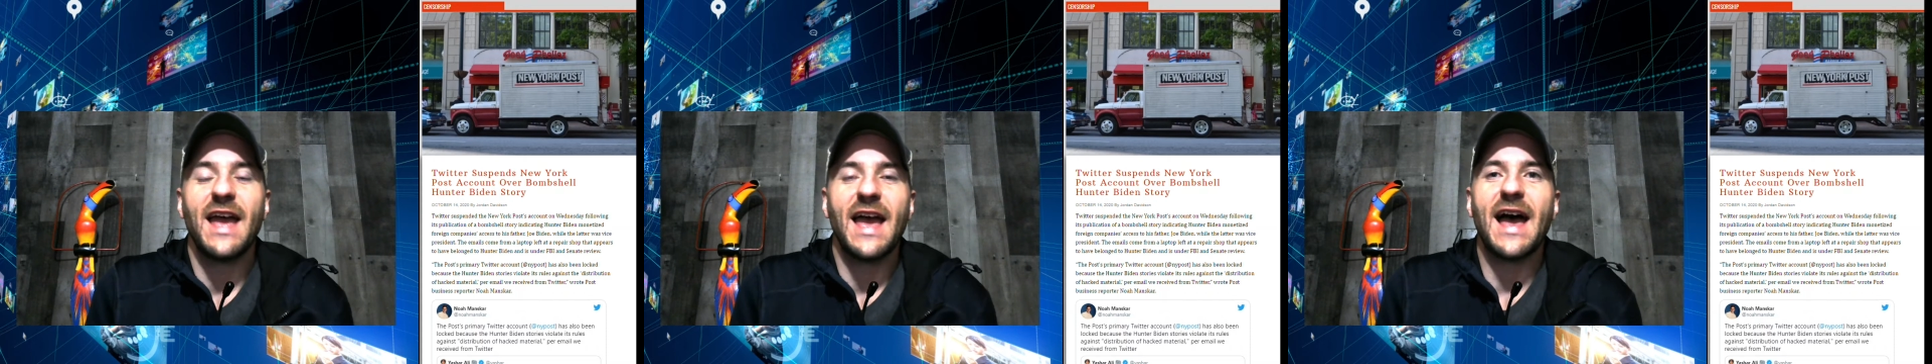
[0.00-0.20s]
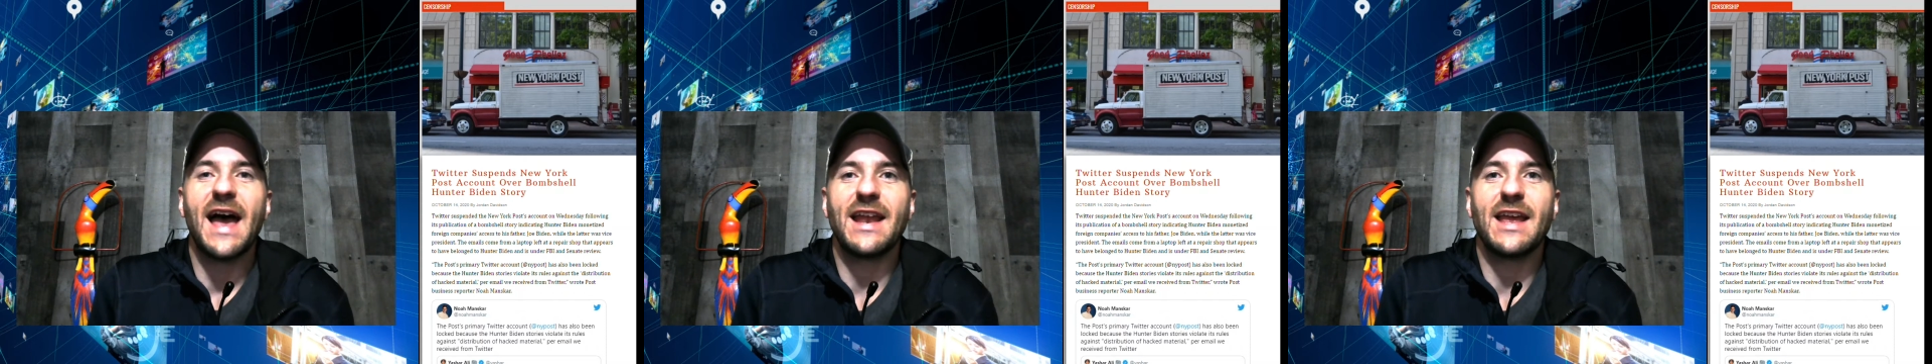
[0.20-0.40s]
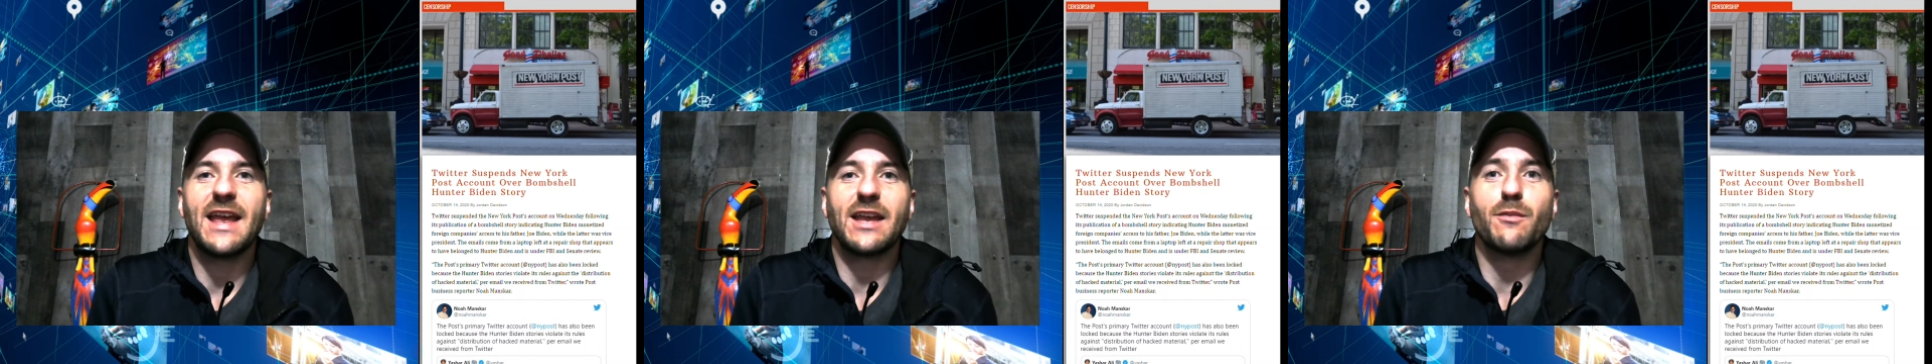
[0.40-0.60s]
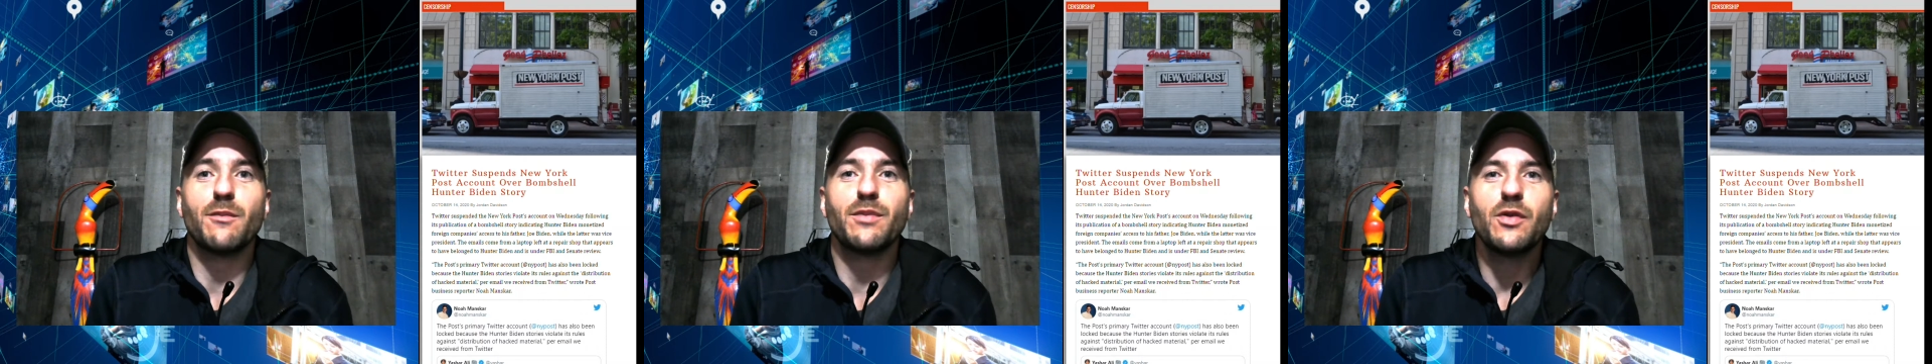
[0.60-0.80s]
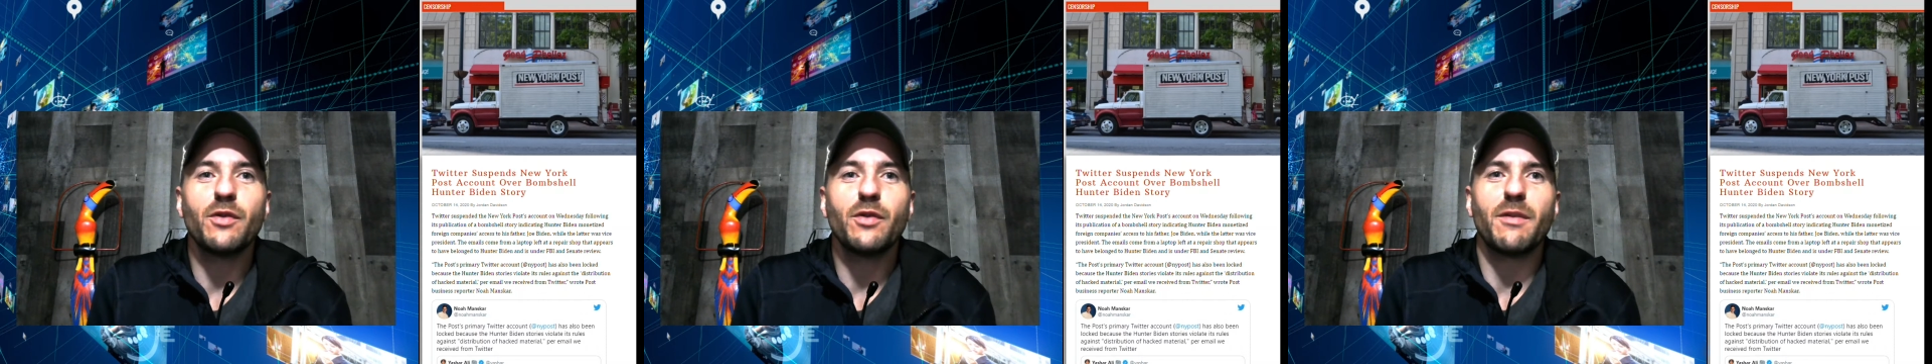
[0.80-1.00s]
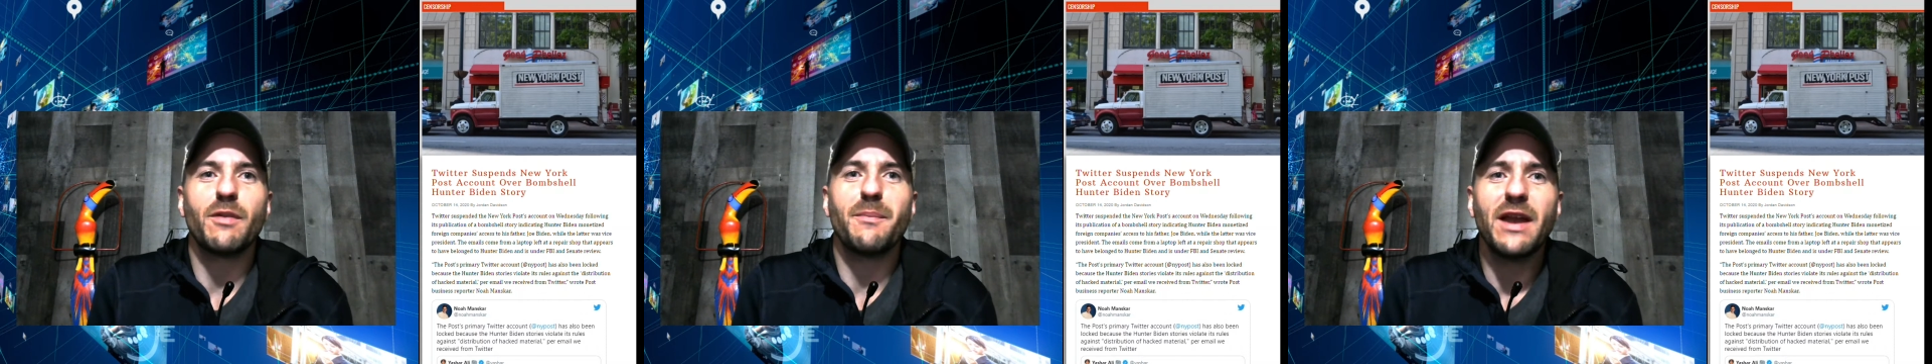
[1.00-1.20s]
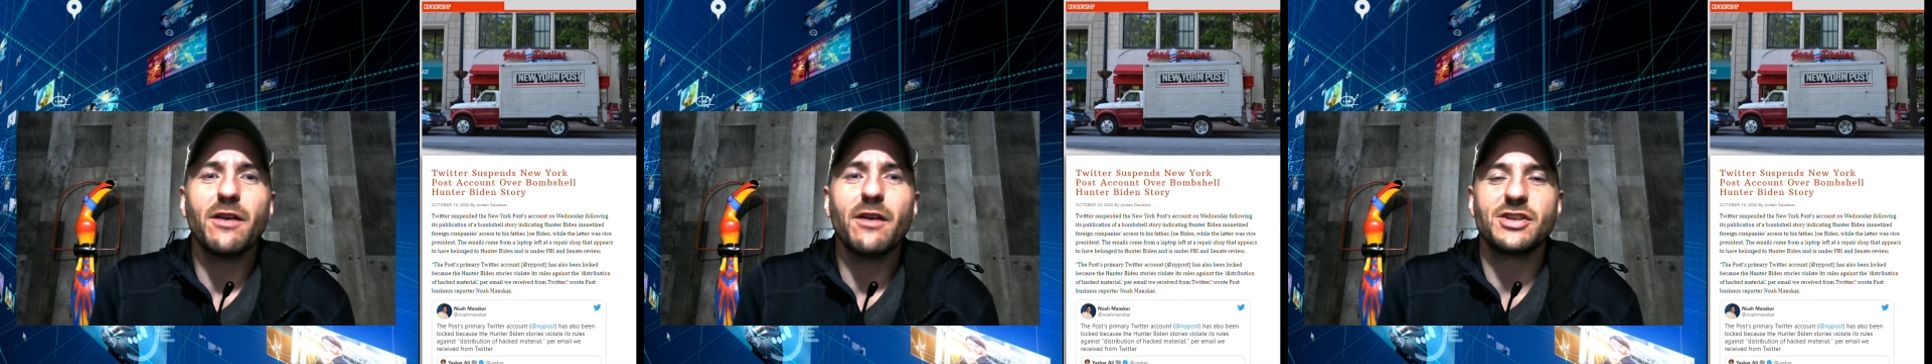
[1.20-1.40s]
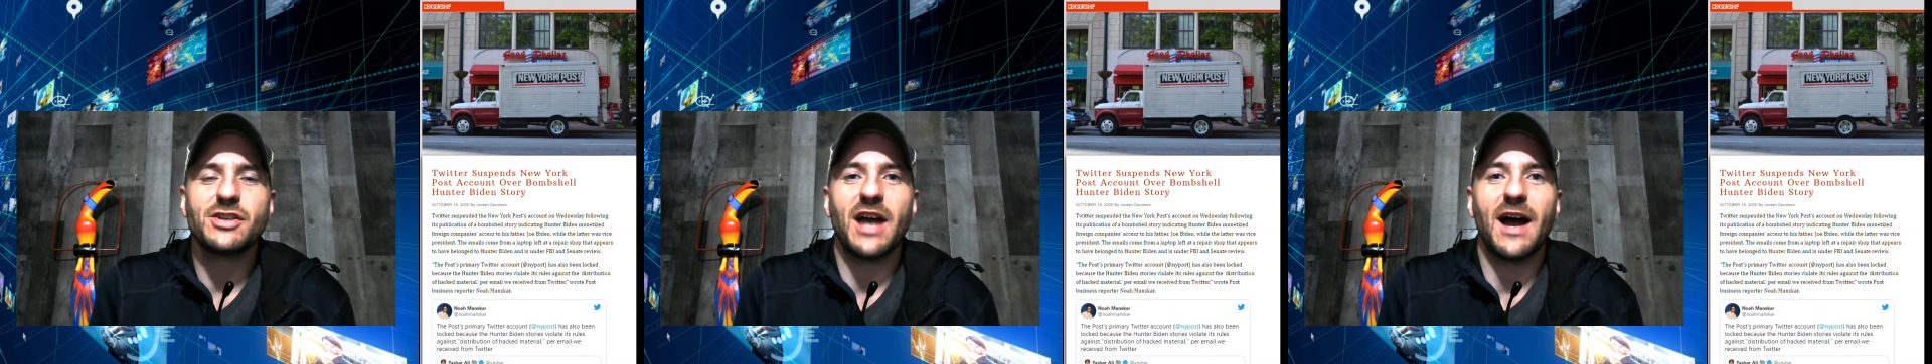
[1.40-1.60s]
at a computer
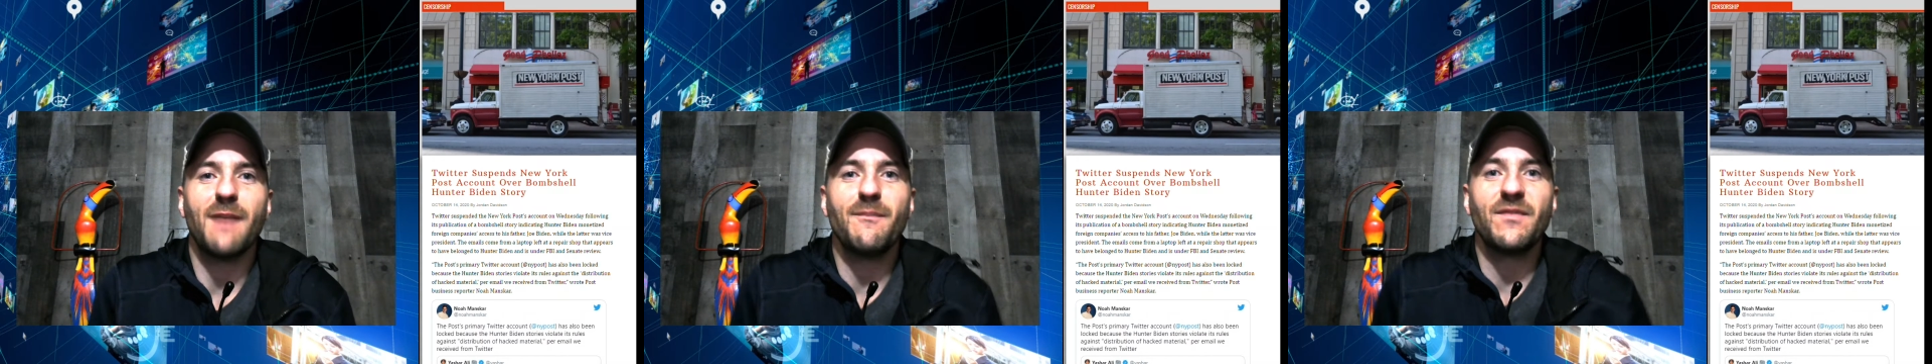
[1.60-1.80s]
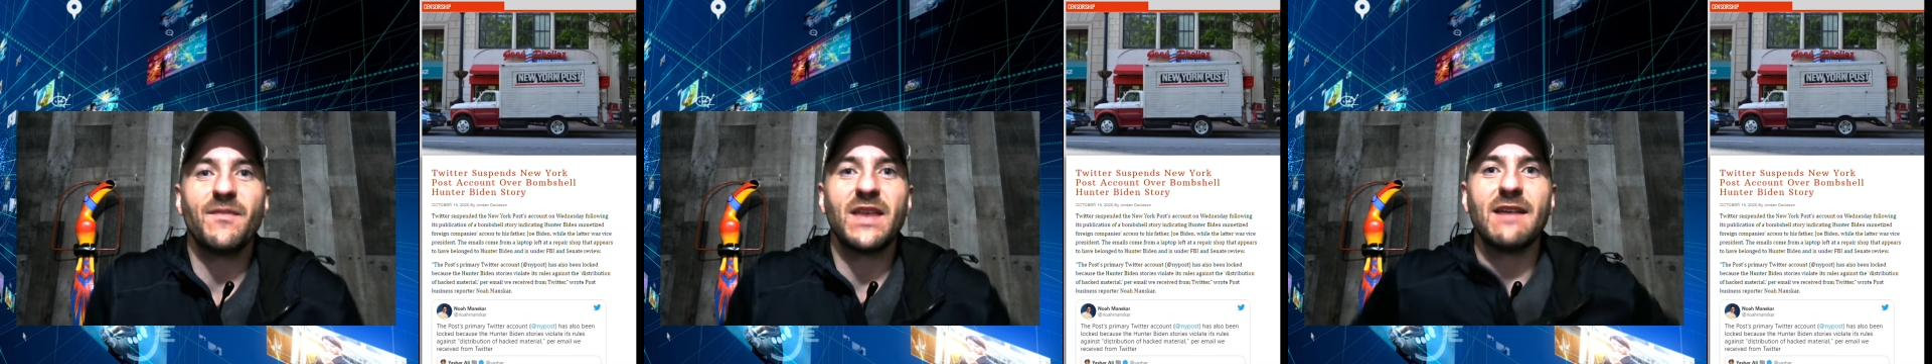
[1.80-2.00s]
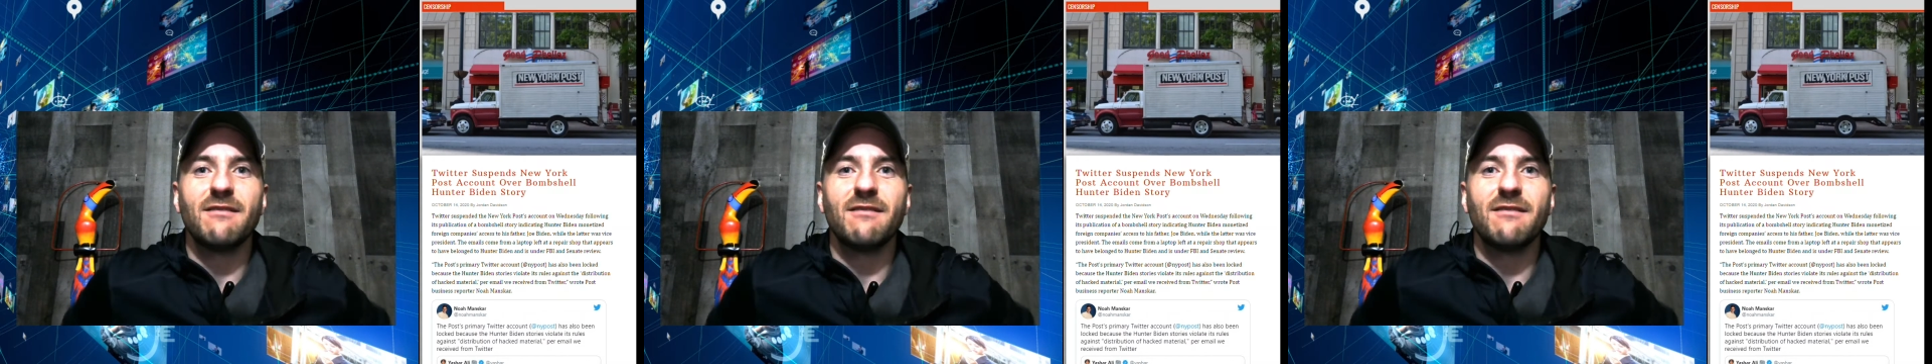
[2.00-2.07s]
repair shop,